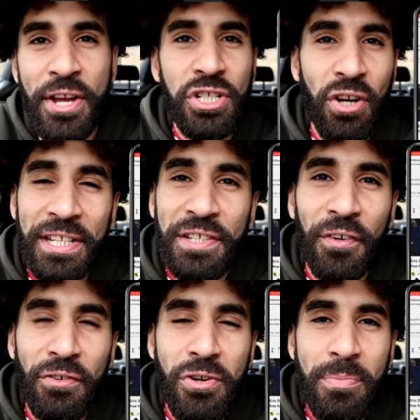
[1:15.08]

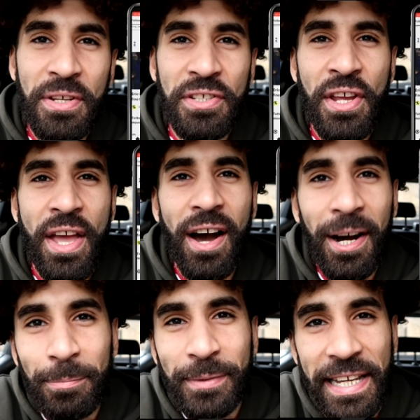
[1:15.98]
transfer rumours,
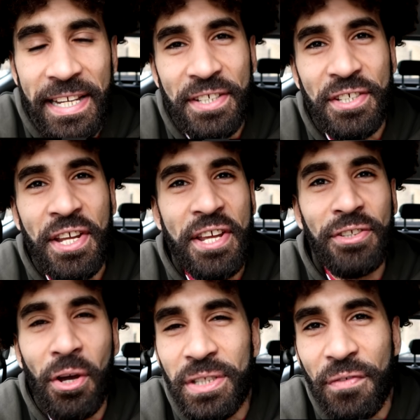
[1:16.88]
updates,
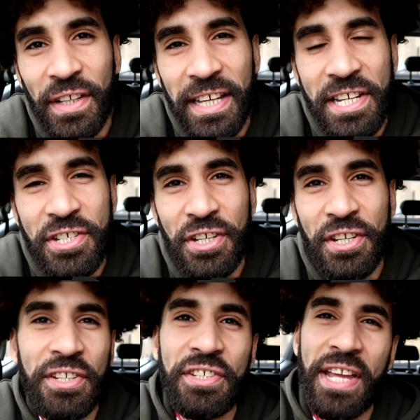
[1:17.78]

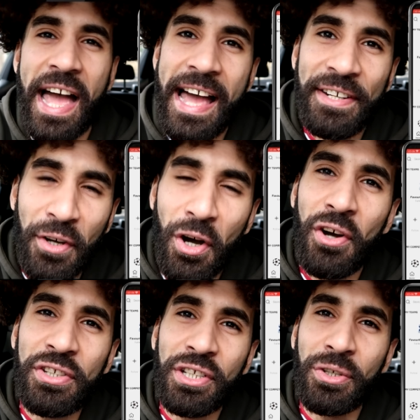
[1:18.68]
notifications and
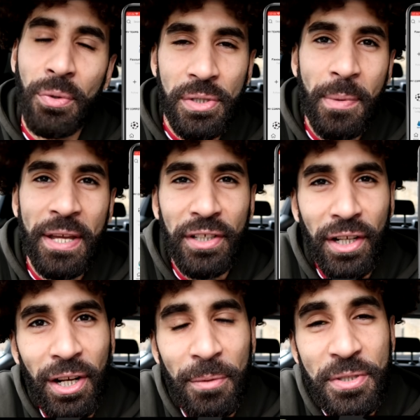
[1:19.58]
articles about the
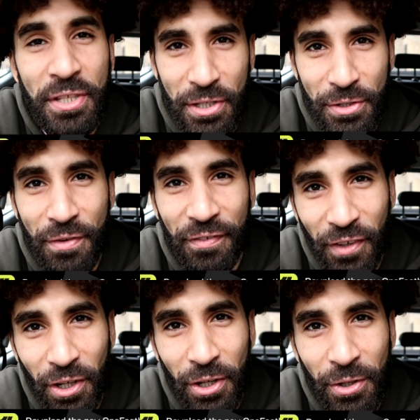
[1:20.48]
clubs that you
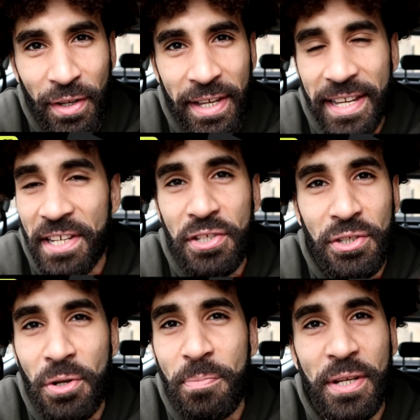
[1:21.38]
follow. It's
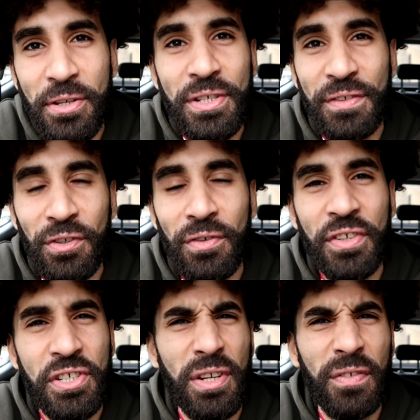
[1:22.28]
super useful
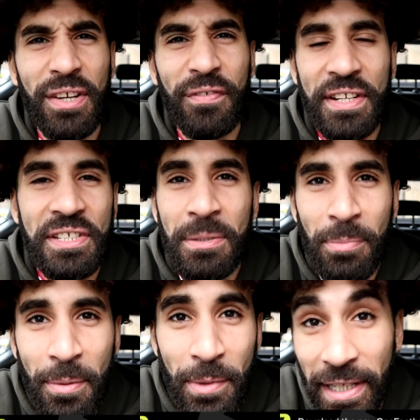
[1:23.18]
for stuff like Fantasy
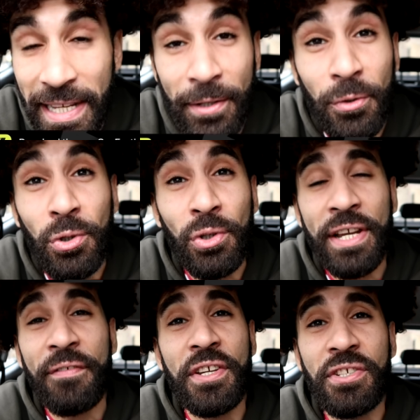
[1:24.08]
Premier League or
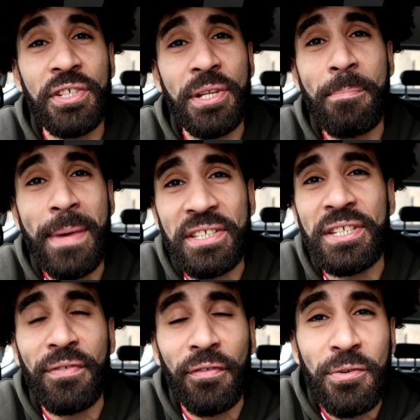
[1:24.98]
if you're just a
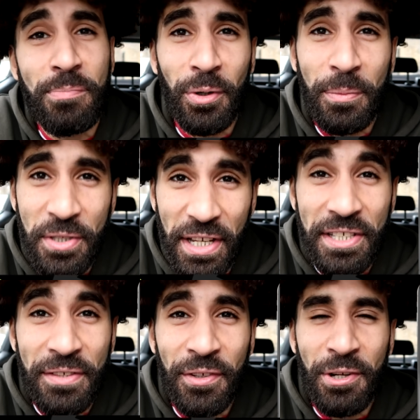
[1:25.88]
massive football
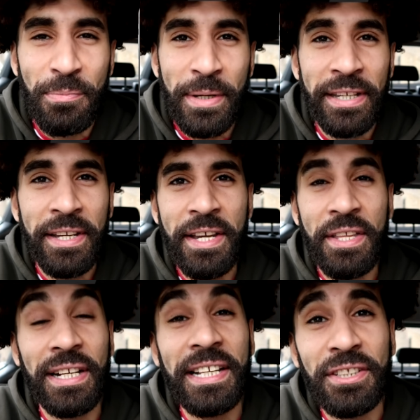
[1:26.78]
obsessive like me.
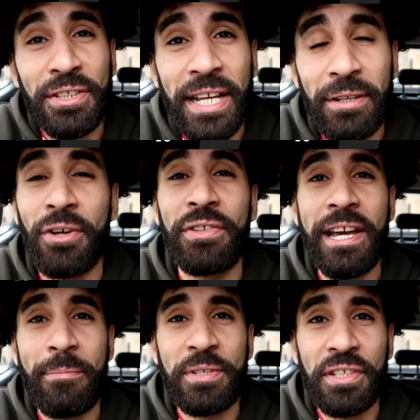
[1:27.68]
The link to download the
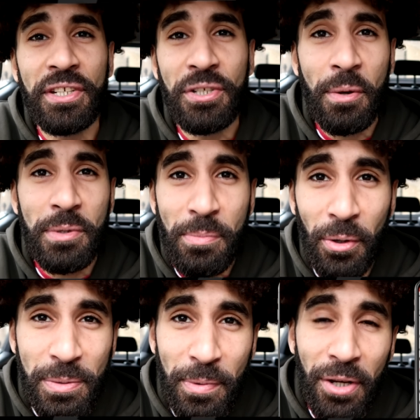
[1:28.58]
app is in the description
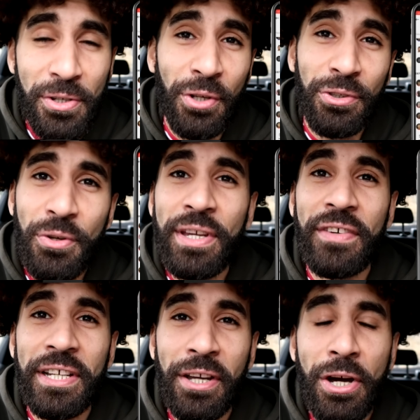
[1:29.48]
box below, so do give
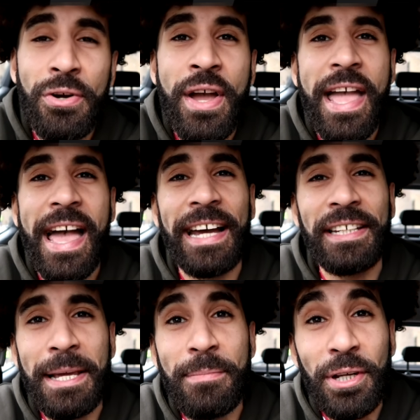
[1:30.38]
it a go
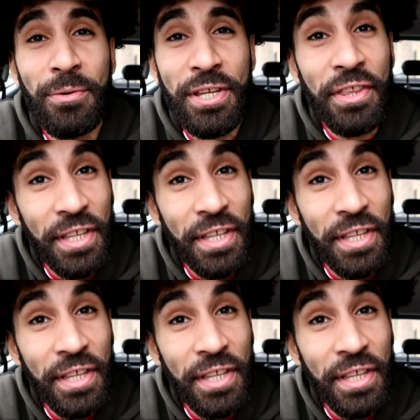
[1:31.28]
and let me know what you